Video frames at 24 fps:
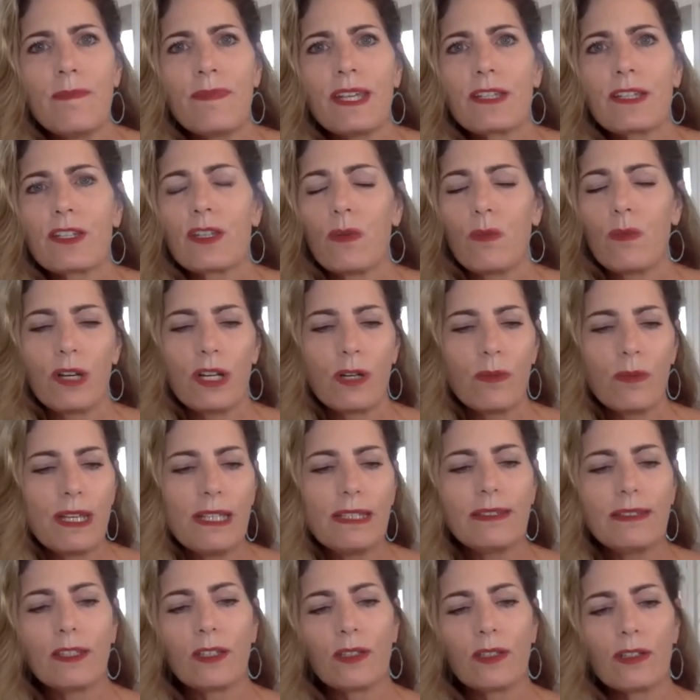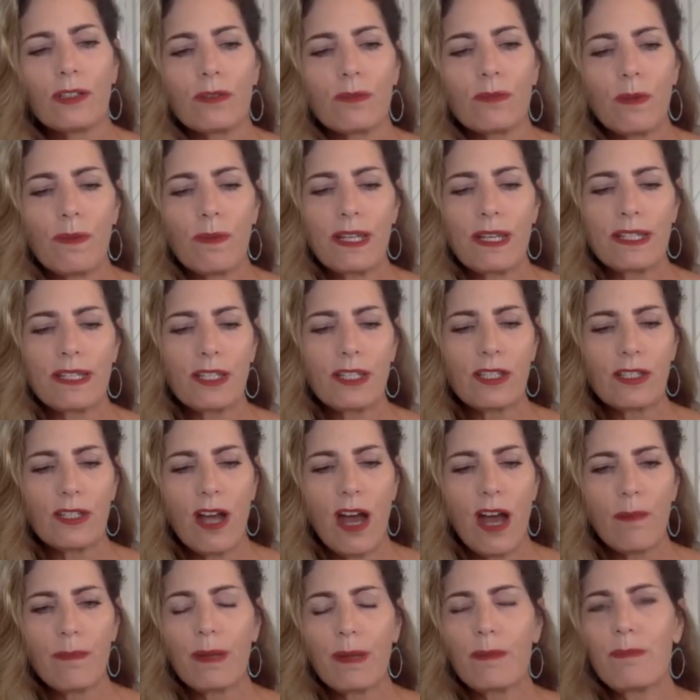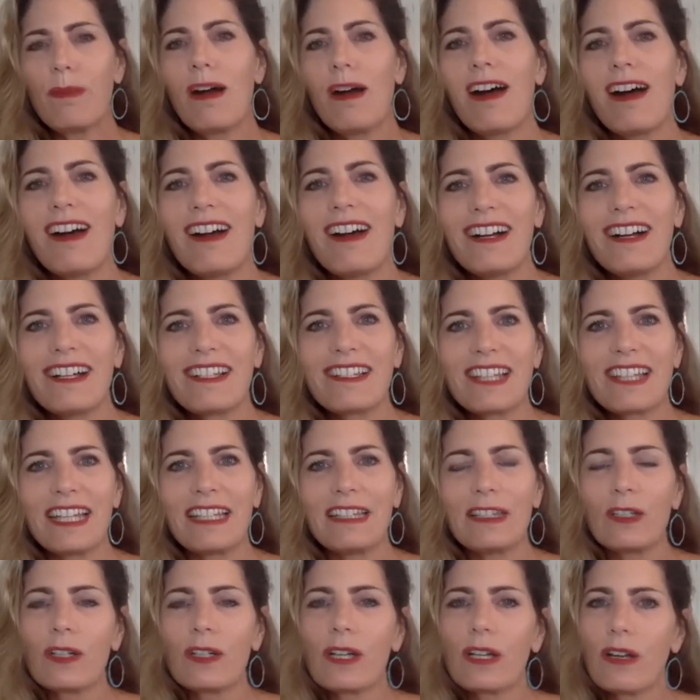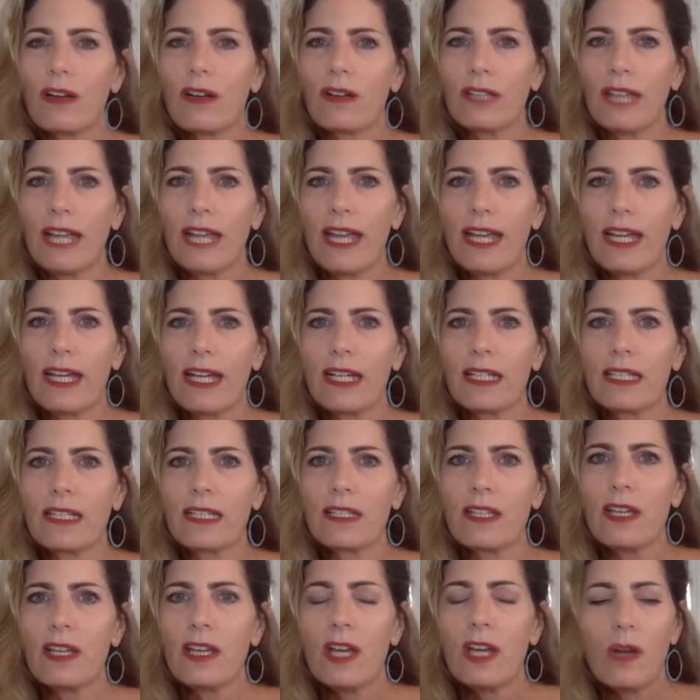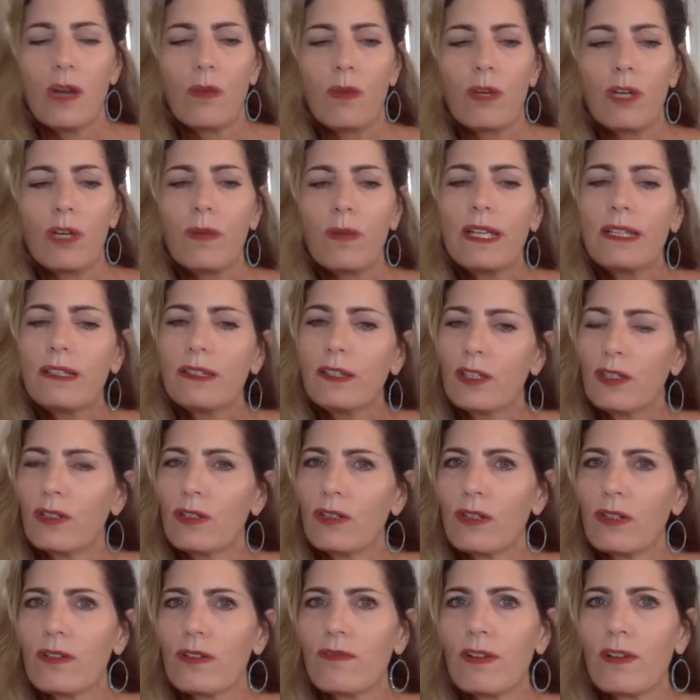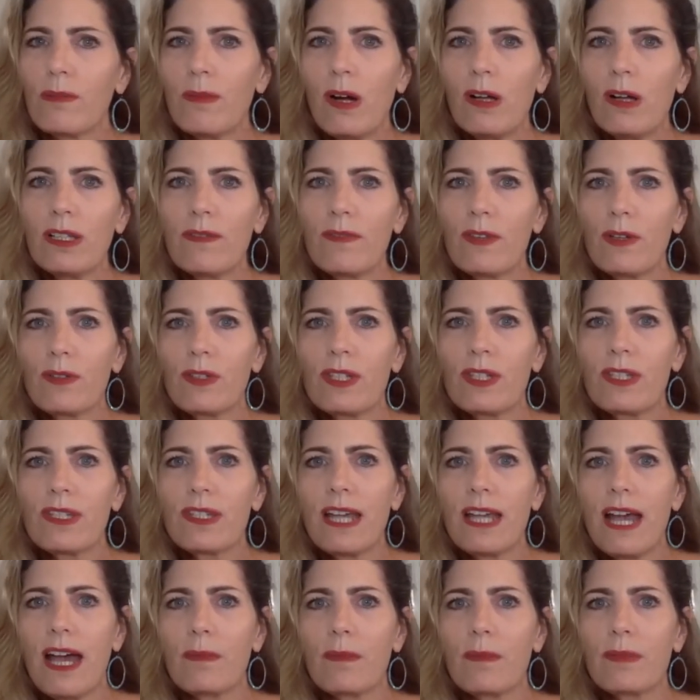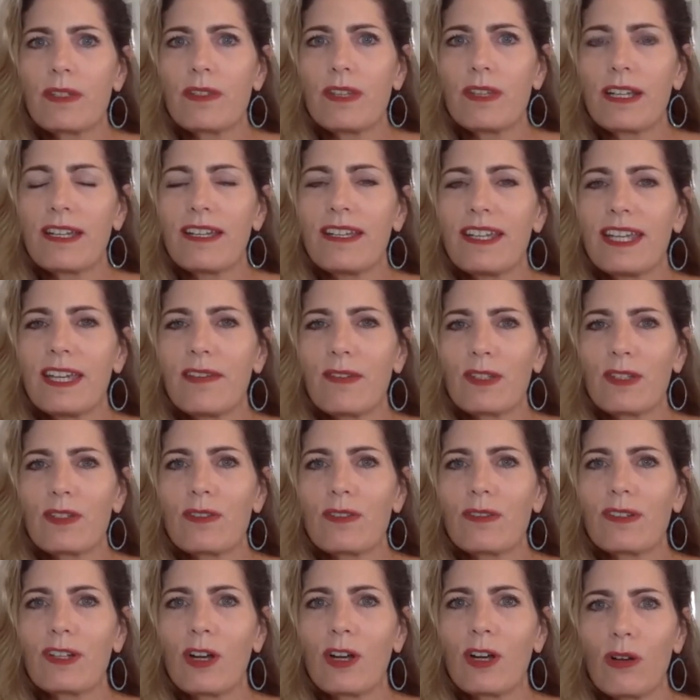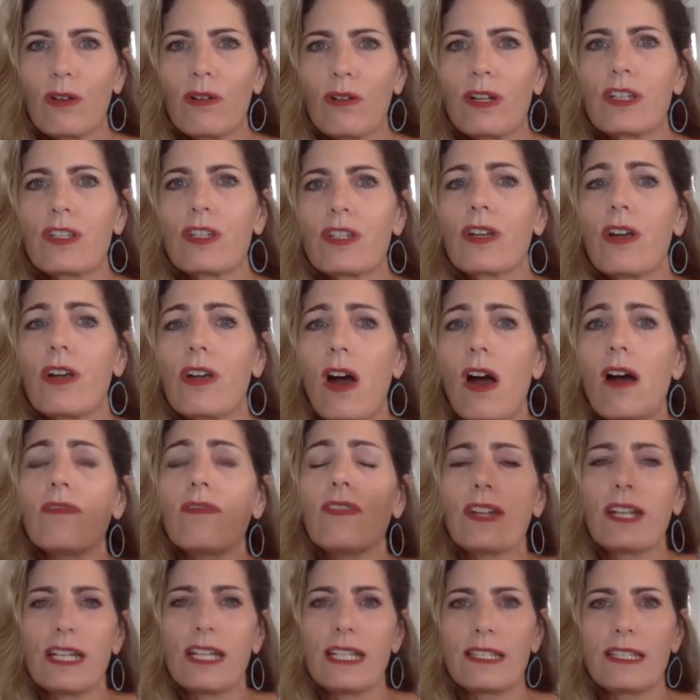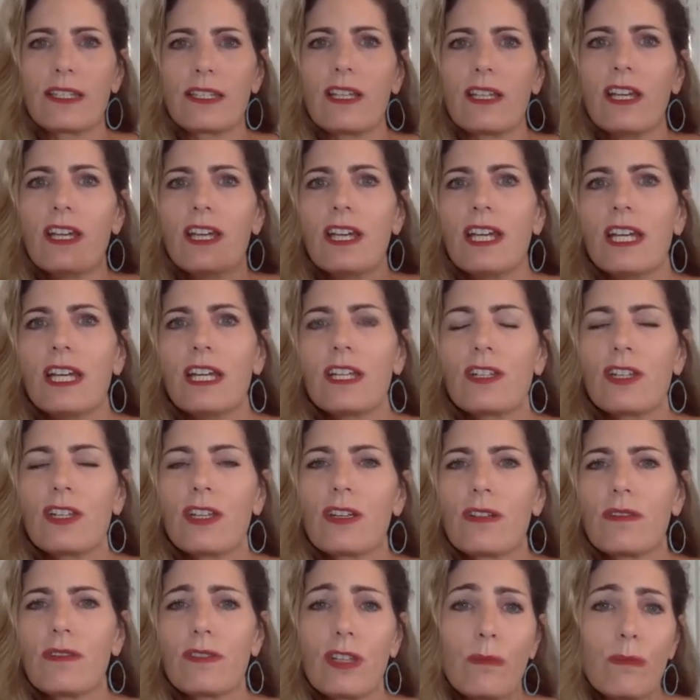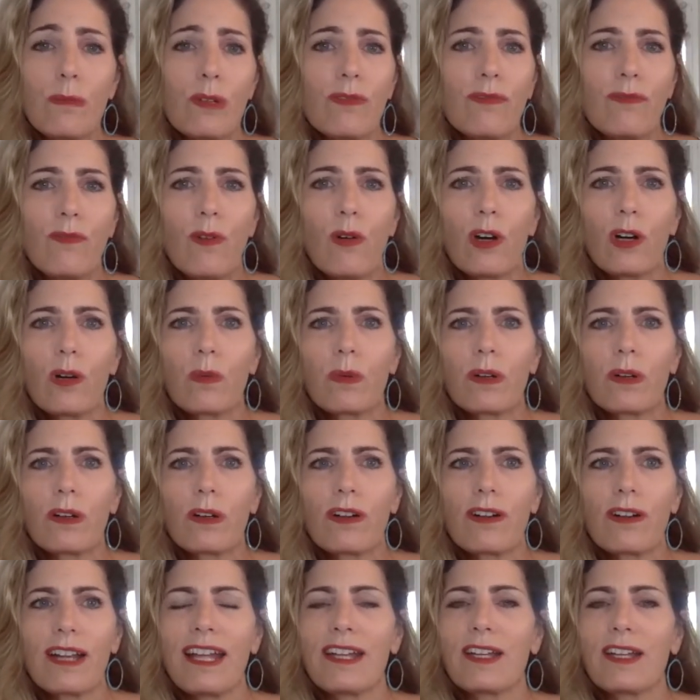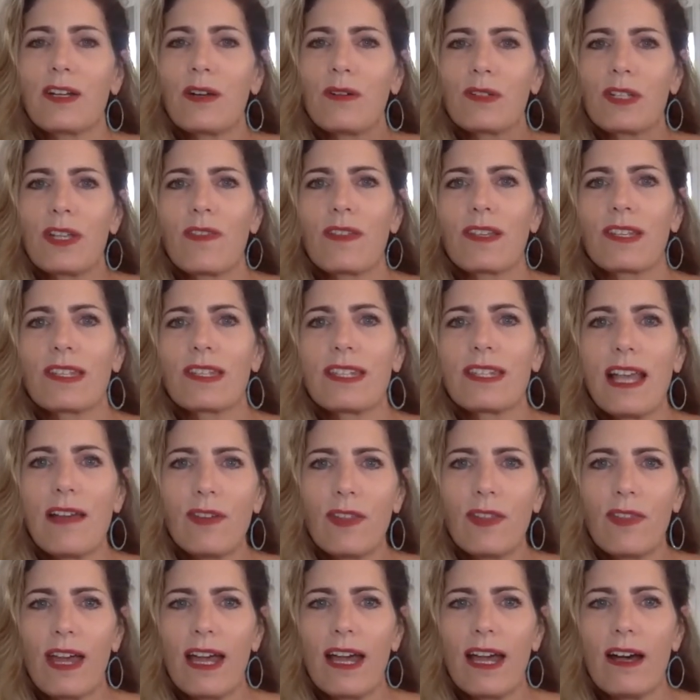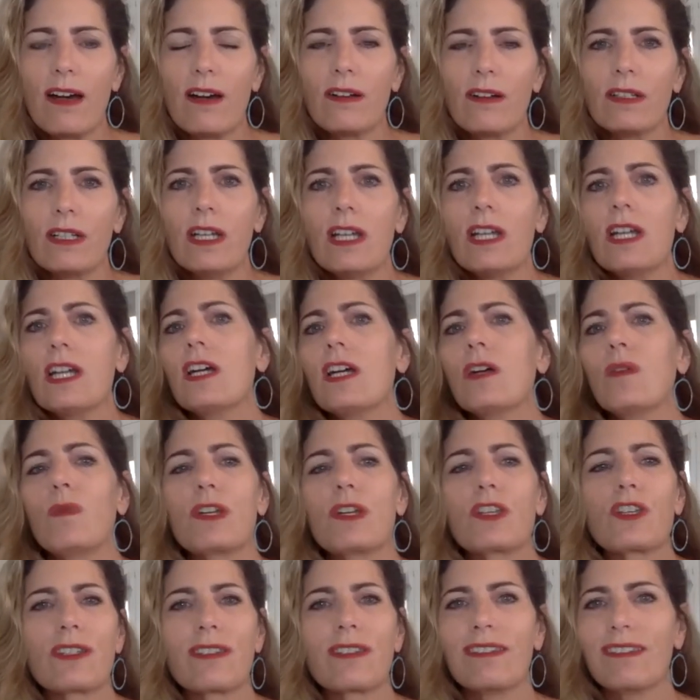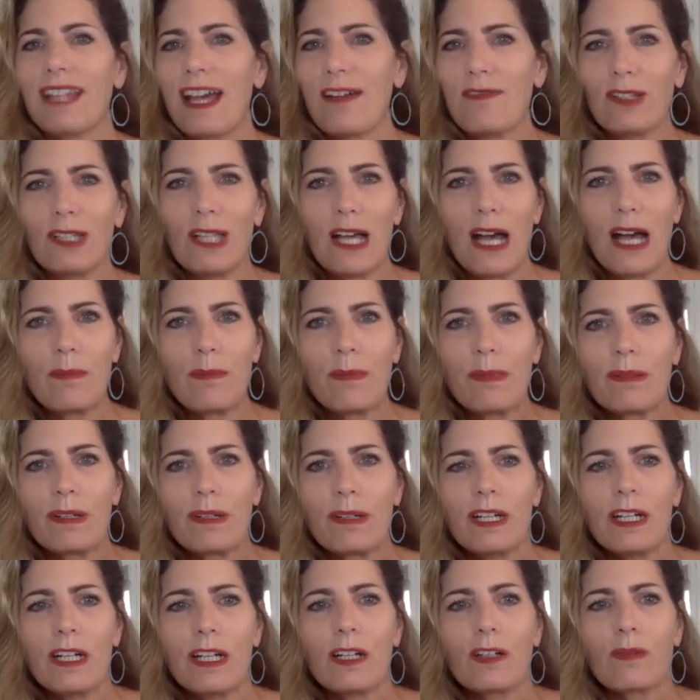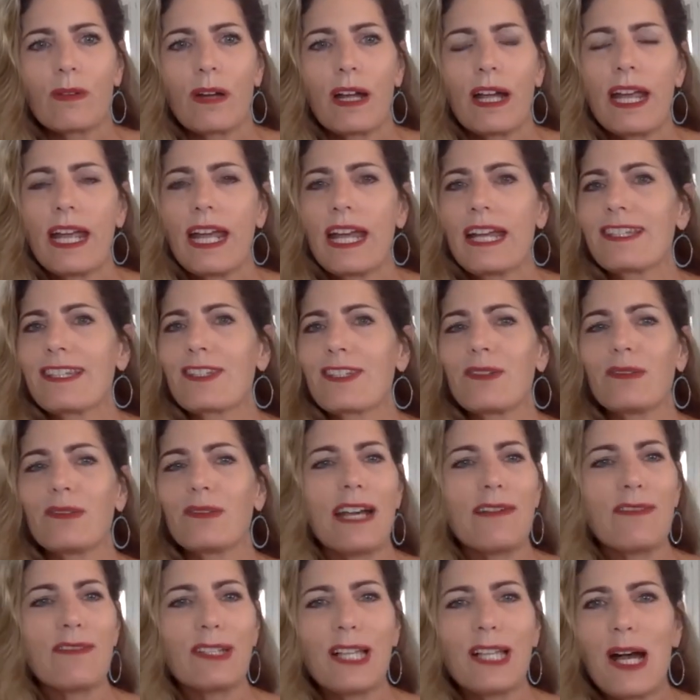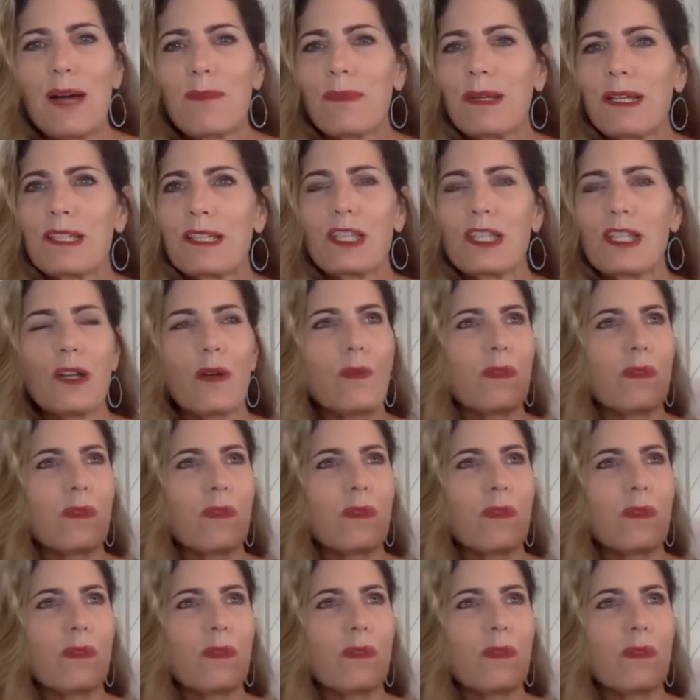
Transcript: So what do we learn when we stop and pause and look at our lands? What do we learn from all of those steps that can give us courage and confidence to move forward and go to the seventh L, which is level up, right? And so level up is,